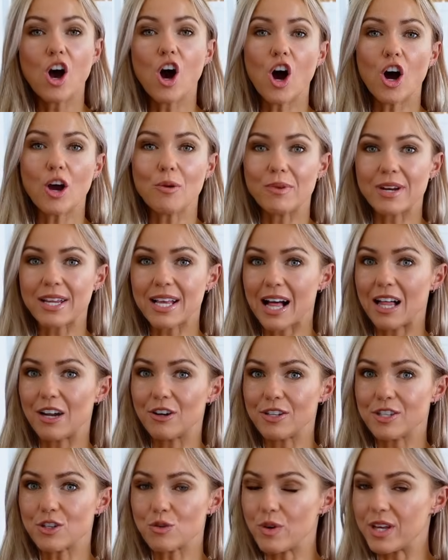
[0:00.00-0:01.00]
how many
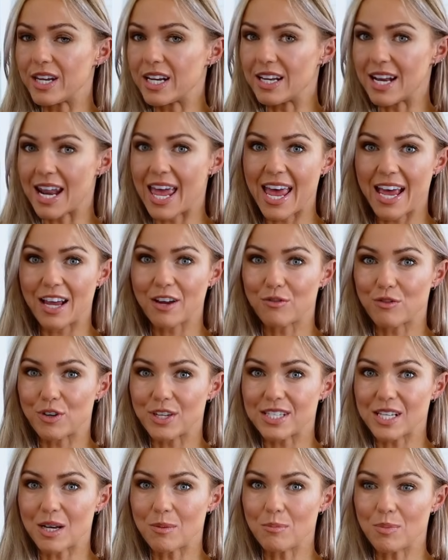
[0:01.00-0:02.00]
calories are in an egg, for
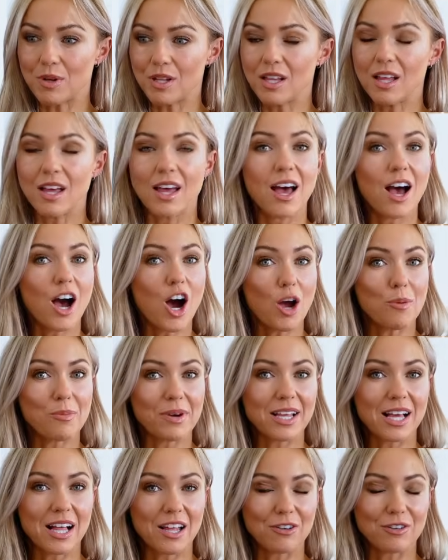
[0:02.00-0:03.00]
example, how
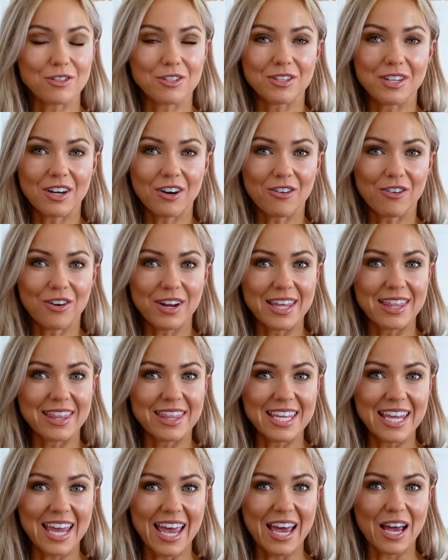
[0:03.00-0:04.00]
many calories are in
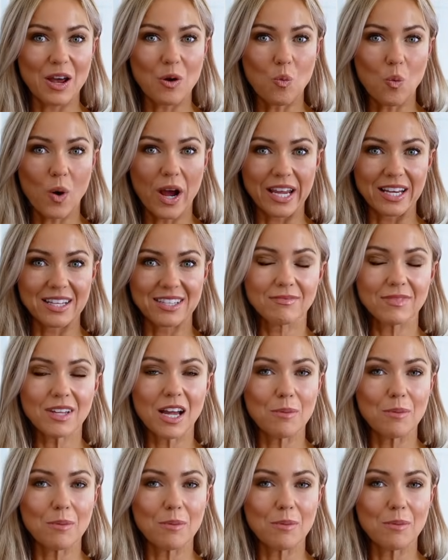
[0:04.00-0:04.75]
the egg white.